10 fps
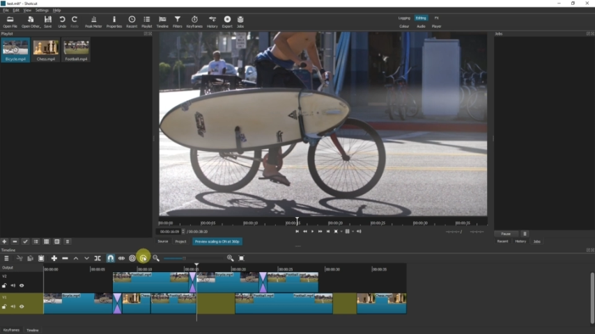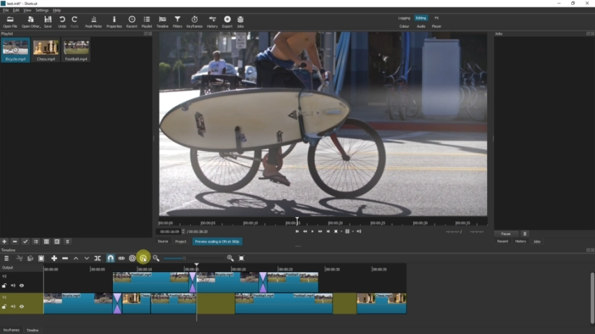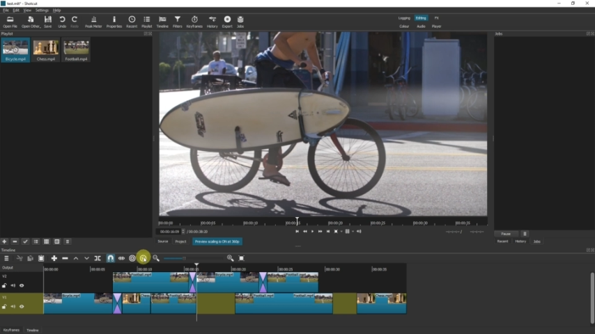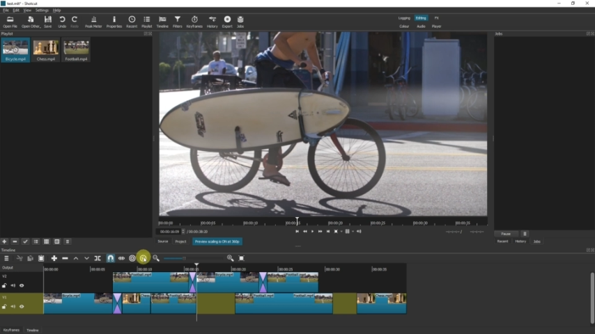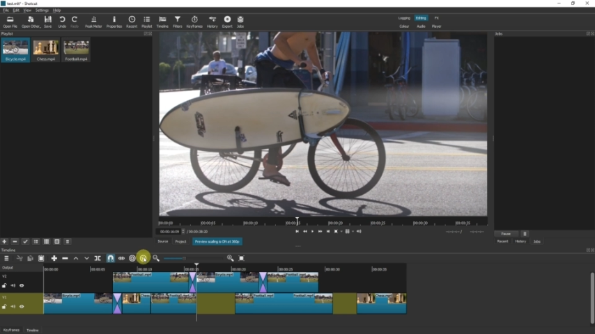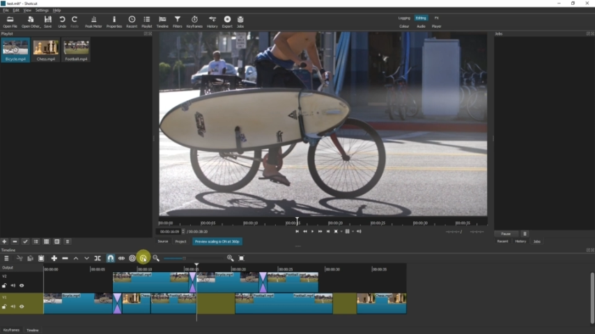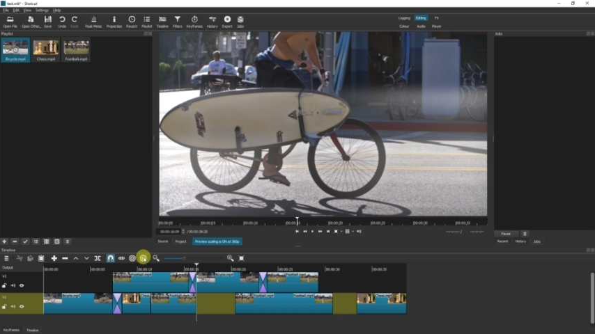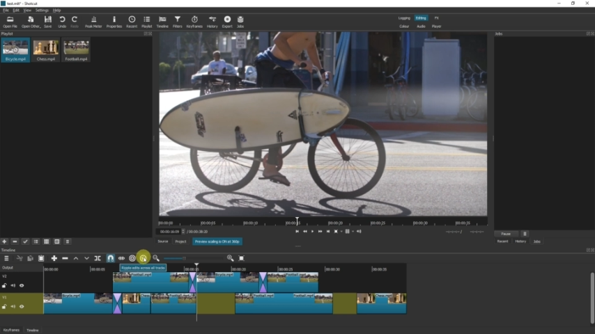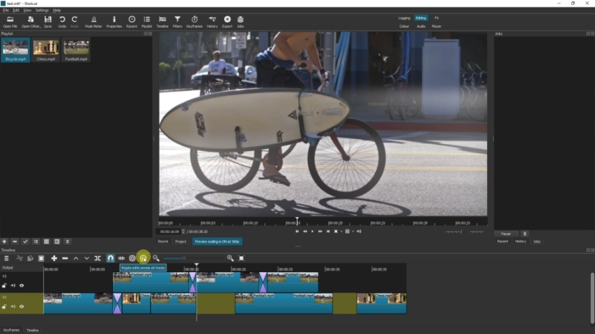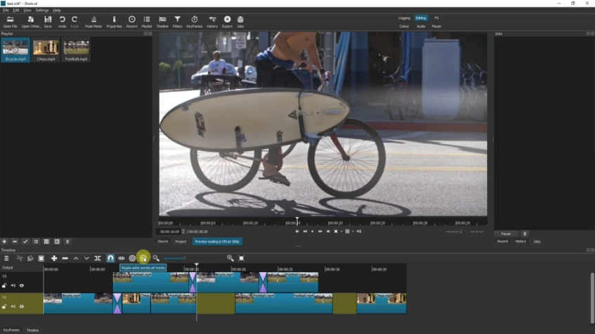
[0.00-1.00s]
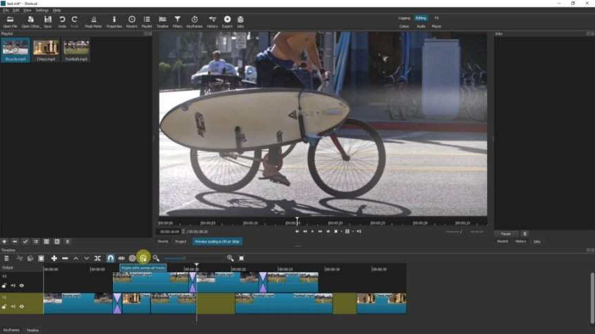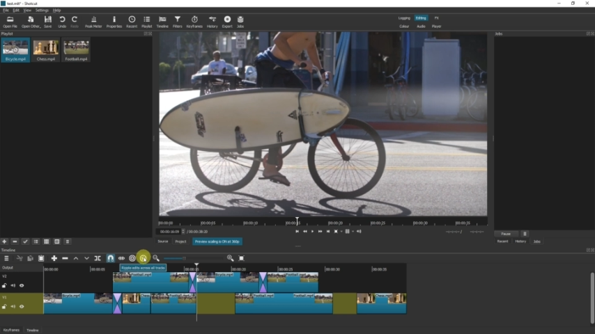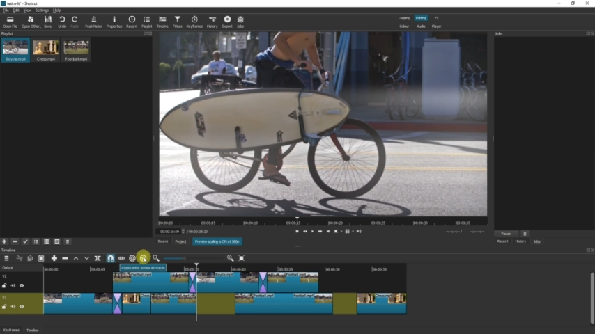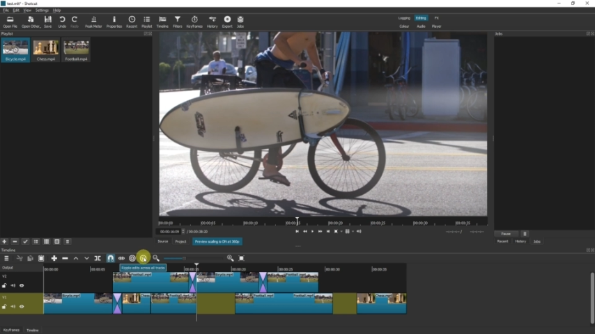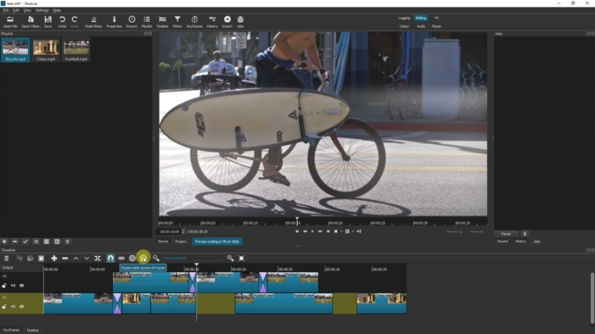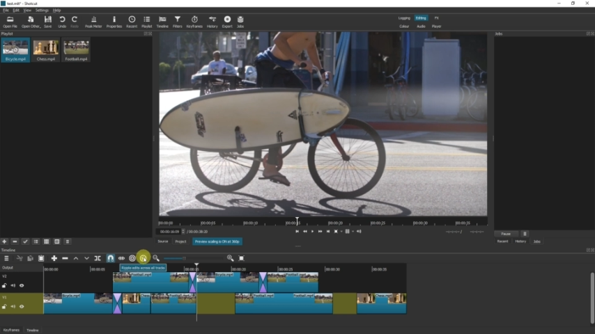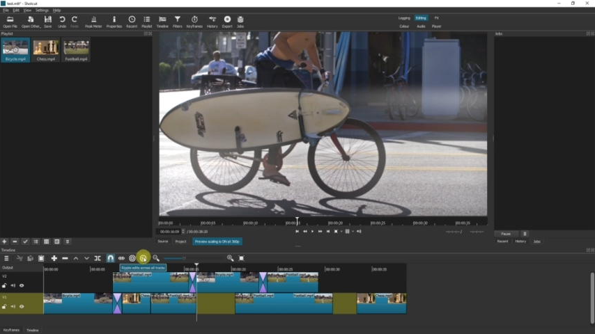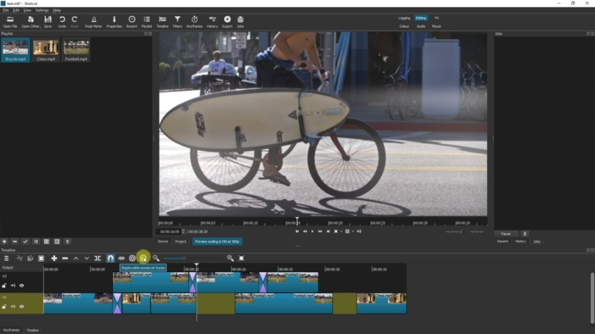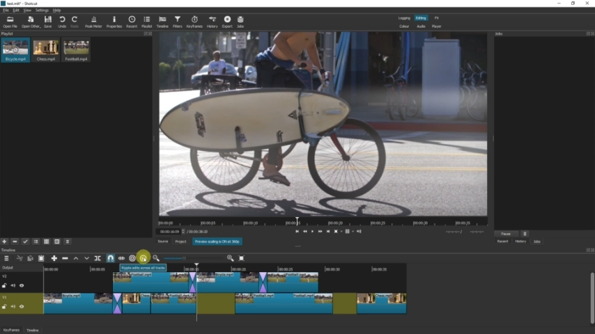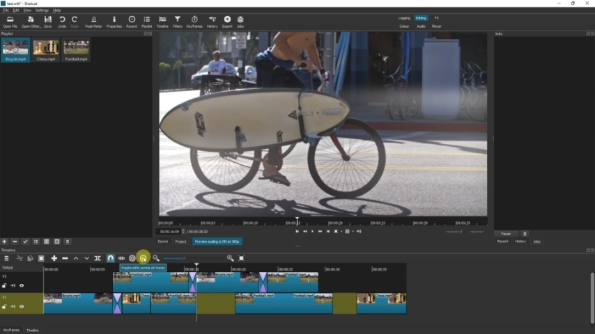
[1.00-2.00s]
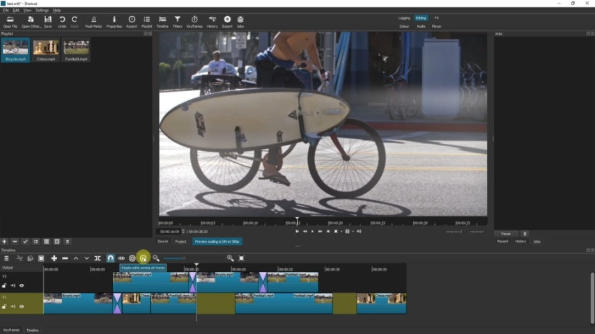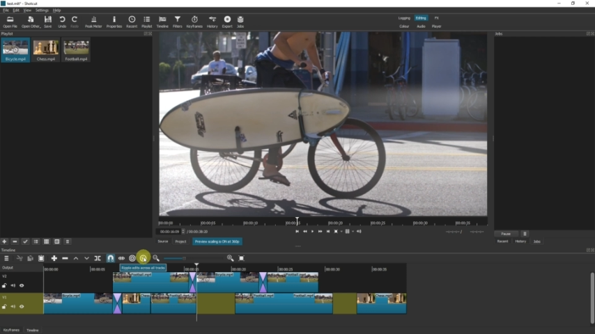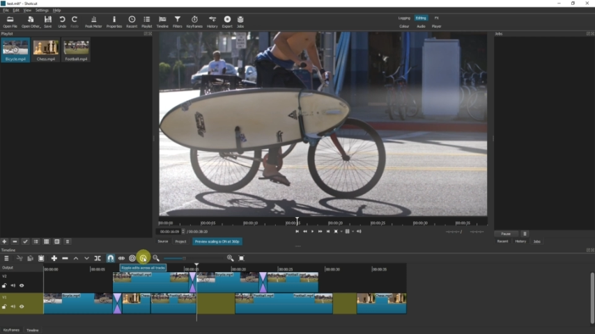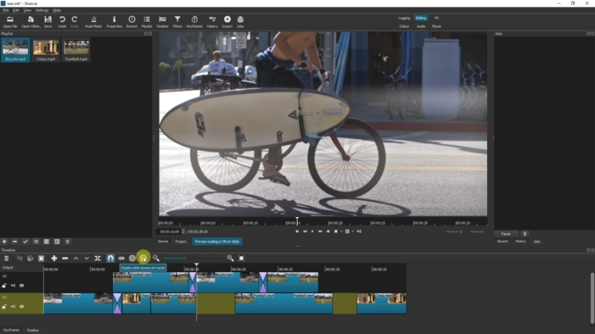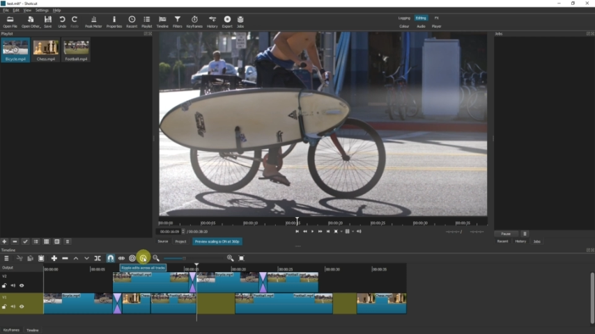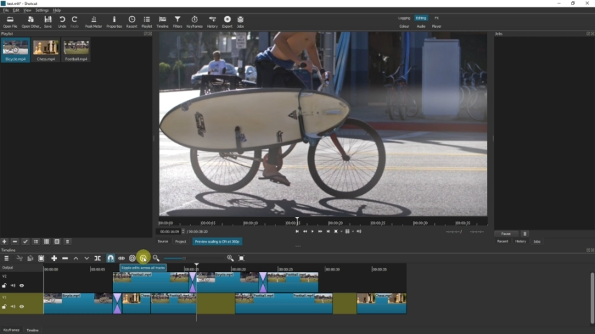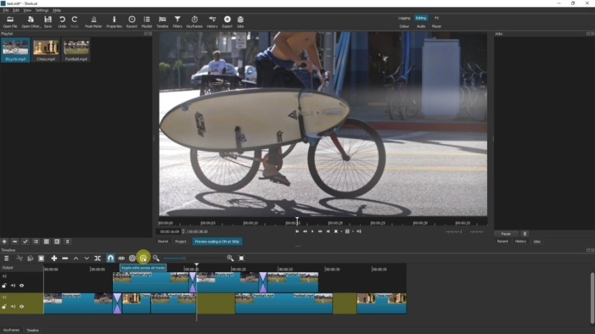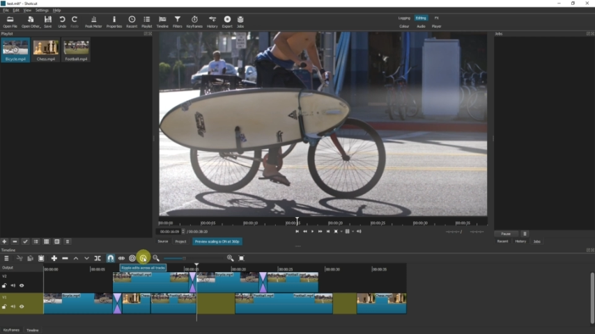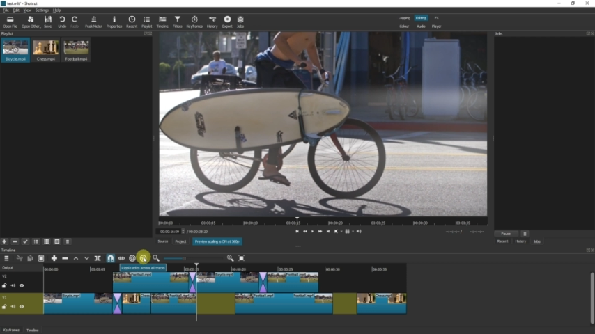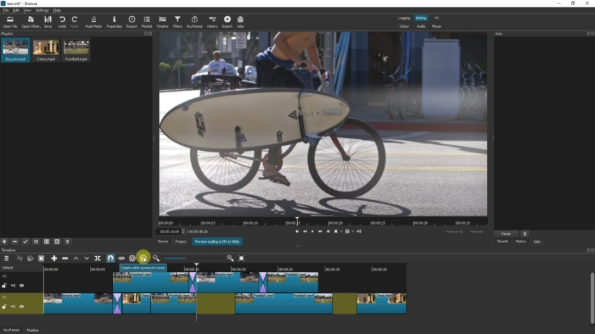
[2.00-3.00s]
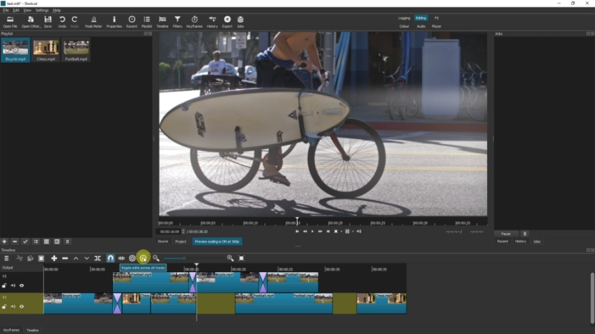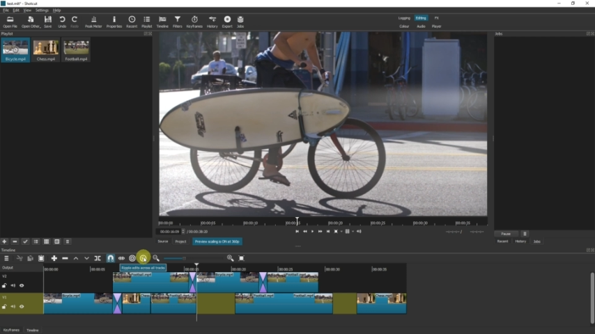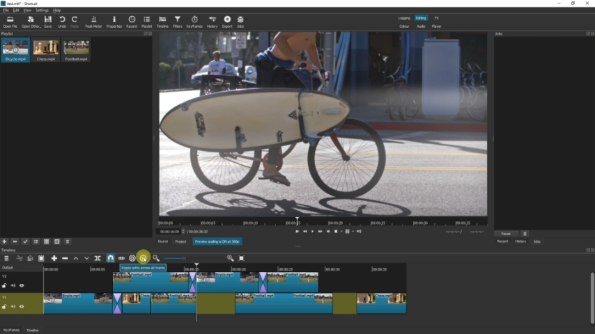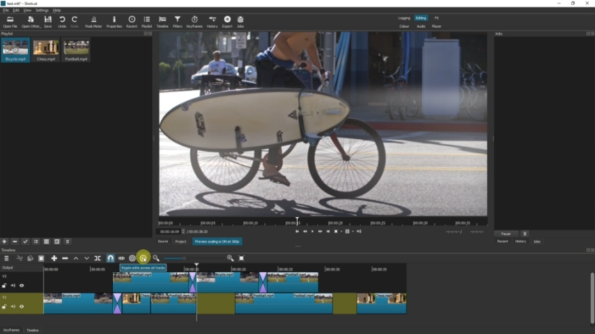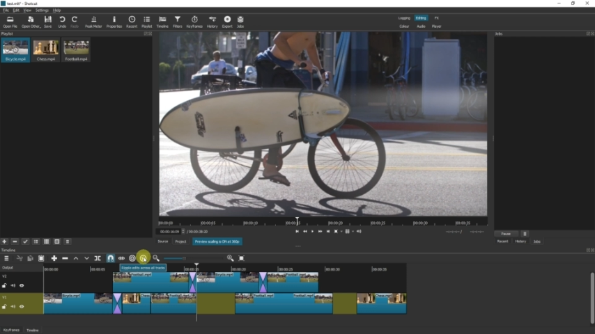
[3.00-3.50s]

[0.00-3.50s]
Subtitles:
No face is visible, so there are no lips to read.